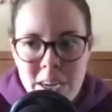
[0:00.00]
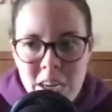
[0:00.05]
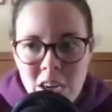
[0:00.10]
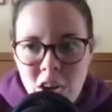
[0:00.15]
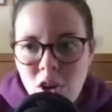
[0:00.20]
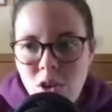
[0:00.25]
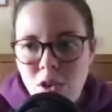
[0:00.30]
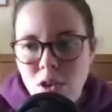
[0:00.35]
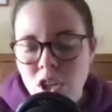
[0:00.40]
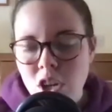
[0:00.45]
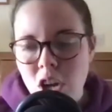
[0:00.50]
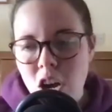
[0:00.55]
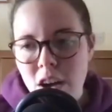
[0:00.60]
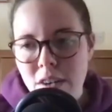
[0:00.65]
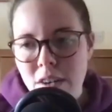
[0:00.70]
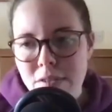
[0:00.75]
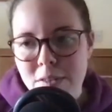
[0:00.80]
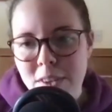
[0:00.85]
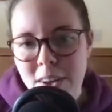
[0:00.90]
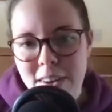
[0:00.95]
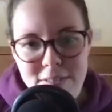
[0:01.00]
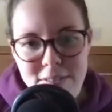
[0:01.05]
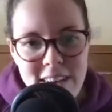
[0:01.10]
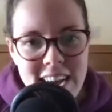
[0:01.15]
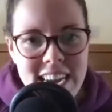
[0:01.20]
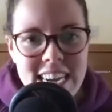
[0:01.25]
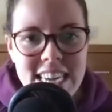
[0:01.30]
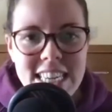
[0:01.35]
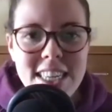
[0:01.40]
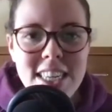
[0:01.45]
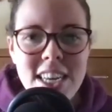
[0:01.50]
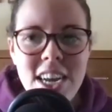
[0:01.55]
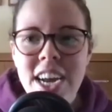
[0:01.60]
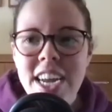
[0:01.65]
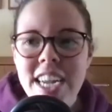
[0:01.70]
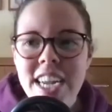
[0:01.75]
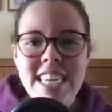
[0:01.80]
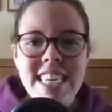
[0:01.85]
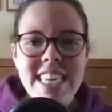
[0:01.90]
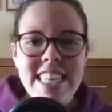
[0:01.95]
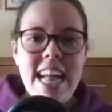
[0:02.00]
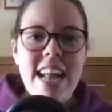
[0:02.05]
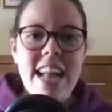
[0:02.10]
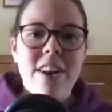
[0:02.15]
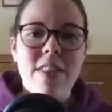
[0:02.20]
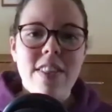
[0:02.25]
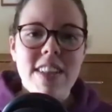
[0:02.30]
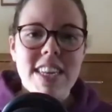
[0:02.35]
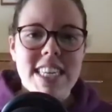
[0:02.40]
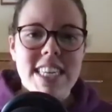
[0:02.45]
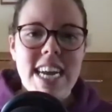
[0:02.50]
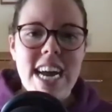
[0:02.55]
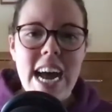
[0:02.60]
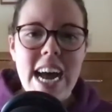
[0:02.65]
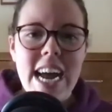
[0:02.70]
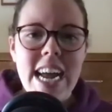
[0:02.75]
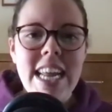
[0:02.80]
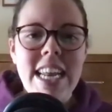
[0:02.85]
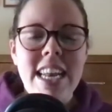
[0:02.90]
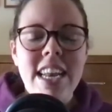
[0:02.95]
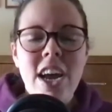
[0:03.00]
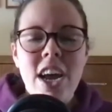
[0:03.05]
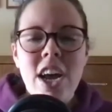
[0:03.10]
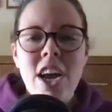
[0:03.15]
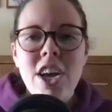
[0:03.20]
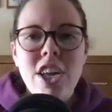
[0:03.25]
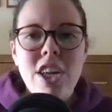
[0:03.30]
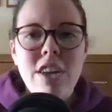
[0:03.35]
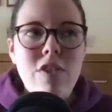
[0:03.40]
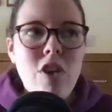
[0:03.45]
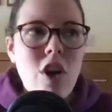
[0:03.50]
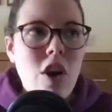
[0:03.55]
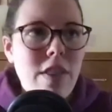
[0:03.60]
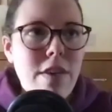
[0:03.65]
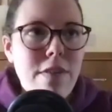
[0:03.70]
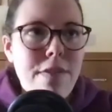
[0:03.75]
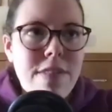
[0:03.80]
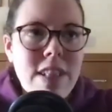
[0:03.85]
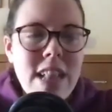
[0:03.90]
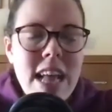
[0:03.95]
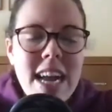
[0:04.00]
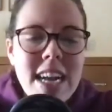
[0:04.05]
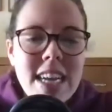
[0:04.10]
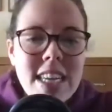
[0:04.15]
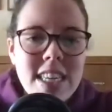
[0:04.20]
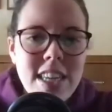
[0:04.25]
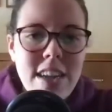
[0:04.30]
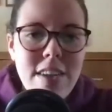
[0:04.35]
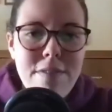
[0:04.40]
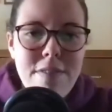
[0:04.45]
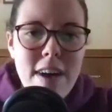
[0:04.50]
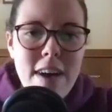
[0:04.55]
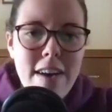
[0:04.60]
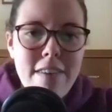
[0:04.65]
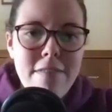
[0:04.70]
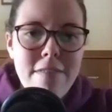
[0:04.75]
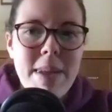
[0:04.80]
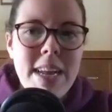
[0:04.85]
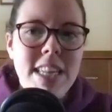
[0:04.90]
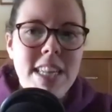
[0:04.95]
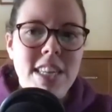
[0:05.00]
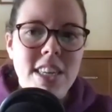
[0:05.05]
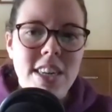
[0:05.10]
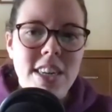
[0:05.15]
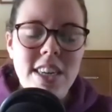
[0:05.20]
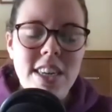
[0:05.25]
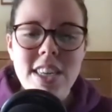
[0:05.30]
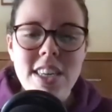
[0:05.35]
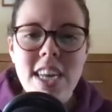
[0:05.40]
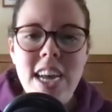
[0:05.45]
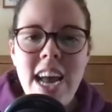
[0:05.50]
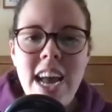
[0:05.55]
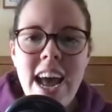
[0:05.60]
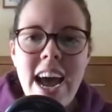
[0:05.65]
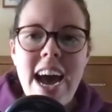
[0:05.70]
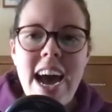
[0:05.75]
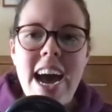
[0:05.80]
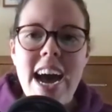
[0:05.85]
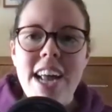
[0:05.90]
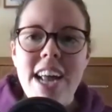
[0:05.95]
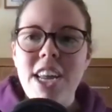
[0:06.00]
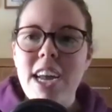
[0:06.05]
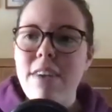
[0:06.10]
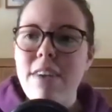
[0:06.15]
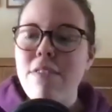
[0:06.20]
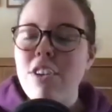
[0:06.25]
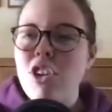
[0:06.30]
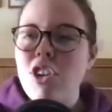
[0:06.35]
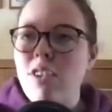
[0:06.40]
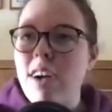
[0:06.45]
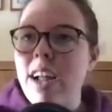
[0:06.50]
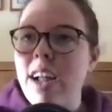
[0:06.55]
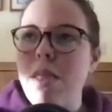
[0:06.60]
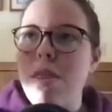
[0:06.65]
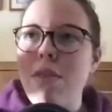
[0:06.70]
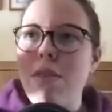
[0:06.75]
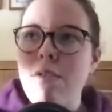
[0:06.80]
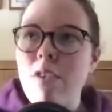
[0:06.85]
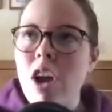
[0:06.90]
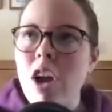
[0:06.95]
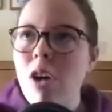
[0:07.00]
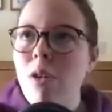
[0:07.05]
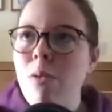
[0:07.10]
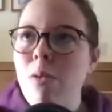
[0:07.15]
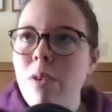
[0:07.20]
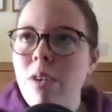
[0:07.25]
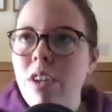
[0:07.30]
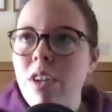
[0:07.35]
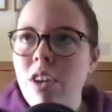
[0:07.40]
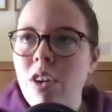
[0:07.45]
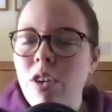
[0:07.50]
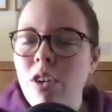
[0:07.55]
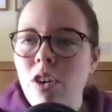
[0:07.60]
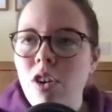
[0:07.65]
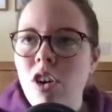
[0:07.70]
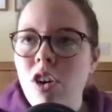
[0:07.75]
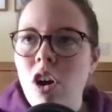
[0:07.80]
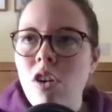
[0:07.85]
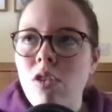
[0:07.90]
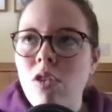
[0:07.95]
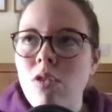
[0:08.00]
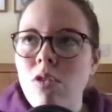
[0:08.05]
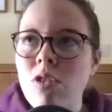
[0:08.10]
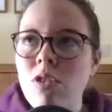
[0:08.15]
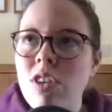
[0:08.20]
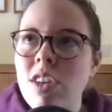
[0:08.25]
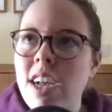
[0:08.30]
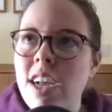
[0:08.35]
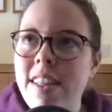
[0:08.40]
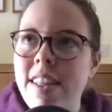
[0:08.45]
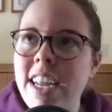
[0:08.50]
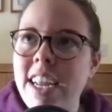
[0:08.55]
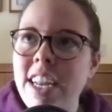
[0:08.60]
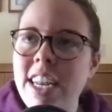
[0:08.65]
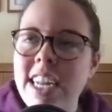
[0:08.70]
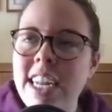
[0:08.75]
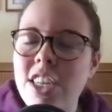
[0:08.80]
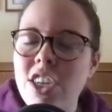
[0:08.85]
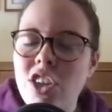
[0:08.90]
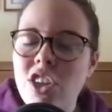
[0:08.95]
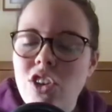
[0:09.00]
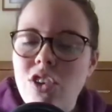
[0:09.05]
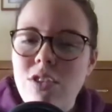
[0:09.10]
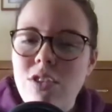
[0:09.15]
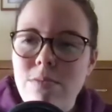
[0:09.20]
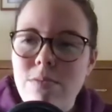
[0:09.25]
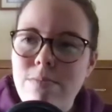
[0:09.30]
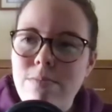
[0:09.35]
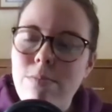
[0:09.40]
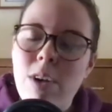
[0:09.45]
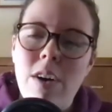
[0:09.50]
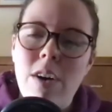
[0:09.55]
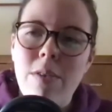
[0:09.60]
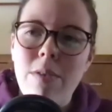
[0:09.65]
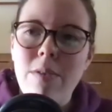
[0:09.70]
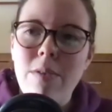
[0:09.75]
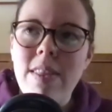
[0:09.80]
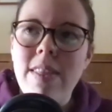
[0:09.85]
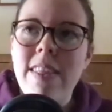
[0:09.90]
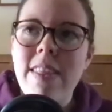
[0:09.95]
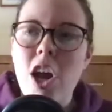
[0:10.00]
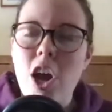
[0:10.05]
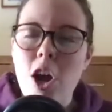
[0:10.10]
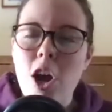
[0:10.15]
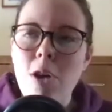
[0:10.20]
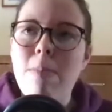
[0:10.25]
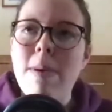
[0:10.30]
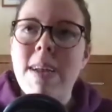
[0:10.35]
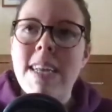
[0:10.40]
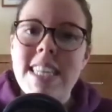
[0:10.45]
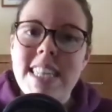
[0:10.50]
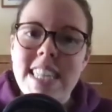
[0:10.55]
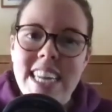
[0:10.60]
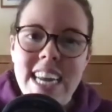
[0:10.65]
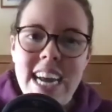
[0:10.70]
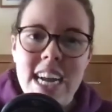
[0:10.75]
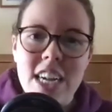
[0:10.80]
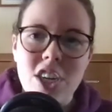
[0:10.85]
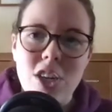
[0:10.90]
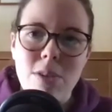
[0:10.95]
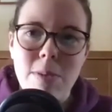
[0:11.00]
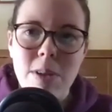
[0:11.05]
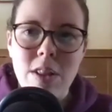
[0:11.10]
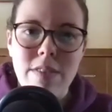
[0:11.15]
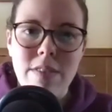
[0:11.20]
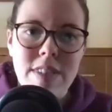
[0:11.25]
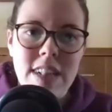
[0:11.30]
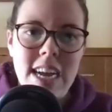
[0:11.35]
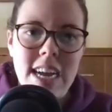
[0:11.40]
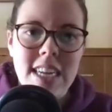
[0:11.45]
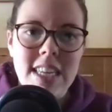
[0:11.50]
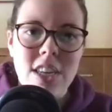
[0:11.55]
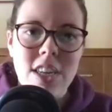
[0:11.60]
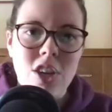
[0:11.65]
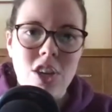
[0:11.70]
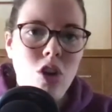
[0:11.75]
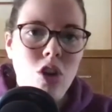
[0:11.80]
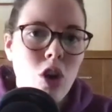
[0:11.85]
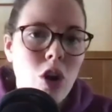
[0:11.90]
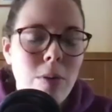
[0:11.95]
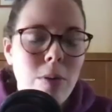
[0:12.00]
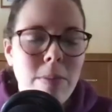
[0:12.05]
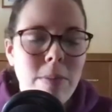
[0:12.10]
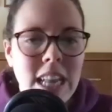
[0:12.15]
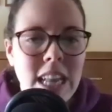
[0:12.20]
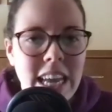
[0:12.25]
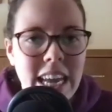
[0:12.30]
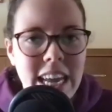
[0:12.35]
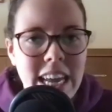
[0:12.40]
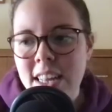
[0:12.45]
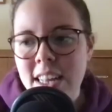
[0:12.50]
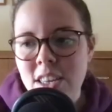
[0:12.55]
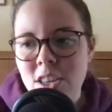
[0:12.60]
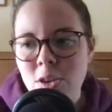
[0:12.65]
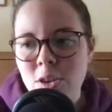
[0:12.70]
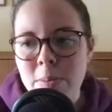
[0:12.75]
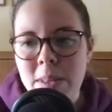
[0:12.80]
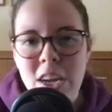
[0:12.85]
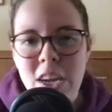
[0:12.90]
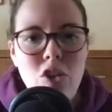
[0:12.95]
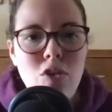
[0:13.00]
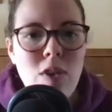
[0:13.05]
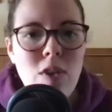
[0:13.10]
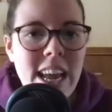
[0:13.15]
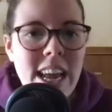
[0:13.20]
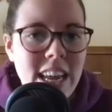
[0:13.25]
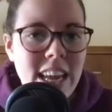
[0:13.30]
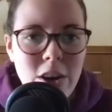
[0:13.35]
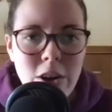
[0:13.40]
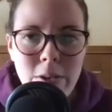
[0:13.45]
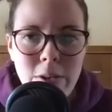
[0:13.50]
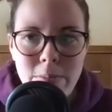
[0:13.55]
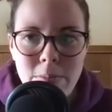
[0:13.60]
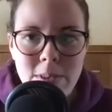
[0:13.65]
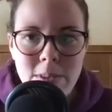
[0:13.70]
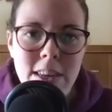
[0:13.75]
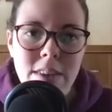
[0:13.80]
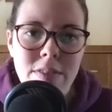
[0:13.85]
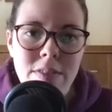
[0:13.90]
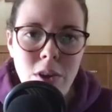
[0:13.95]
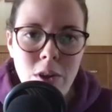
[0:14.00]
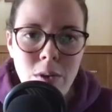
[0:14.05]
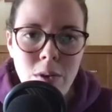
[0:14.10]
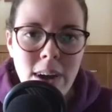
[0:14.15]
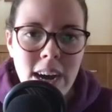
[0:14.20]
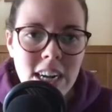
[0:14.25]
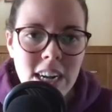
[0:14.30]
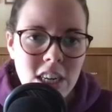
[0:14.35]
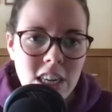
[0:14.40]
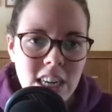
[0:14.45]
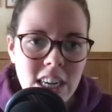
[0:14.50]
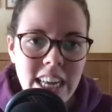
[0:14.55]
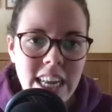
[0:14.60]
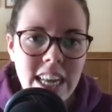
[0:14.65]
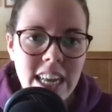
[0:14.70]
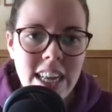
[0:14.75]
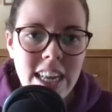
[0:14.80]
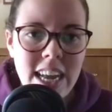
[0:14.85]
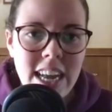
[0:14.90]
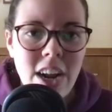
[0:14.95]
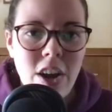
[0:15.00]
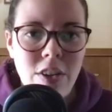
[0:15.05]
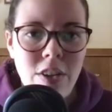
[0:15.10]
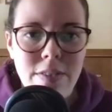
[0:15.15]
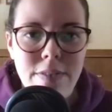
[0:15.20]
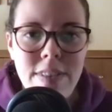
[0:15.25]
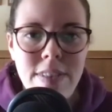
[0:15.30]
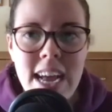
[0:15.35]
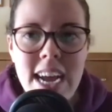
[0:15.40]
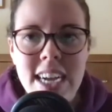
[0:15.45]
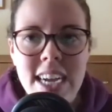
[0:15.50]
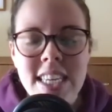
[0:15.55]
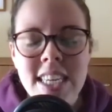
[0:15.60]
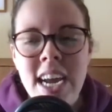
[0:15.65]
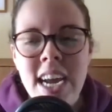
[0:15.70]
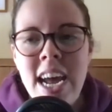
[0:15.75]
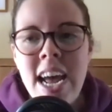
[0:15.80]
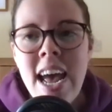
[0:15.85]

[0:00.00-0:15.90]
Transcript: goggles off your face, you stand on the side, you've got the flags at 5 meters, and you have to try and throw your goggles, and then you need to, the hope is to catch them on the flags. And normally something great comes if you actually get it on the flags.